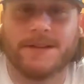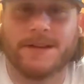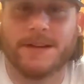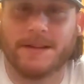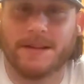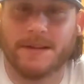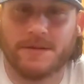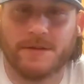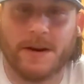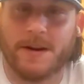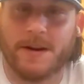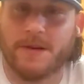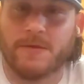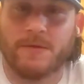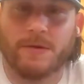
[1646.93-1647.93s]
Get the
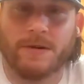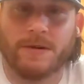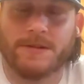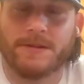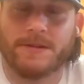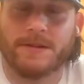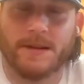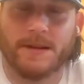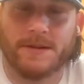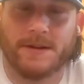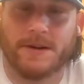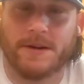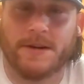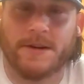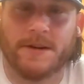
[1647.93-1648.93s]
training course that
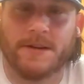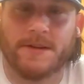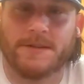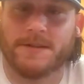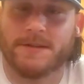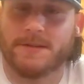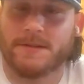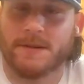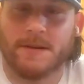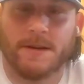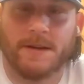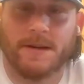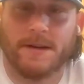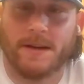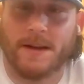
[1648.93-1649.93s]
Jared does,
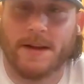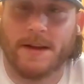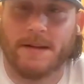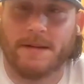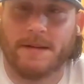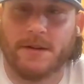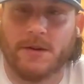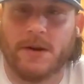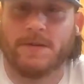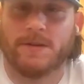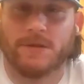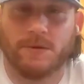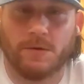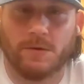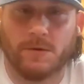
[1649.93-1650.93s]
and you have a
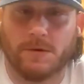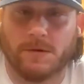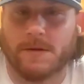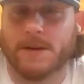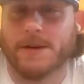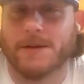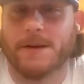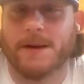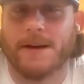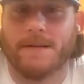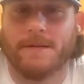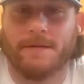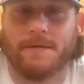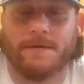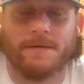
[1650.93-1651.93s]
tool and you
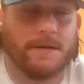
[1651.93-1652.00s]
have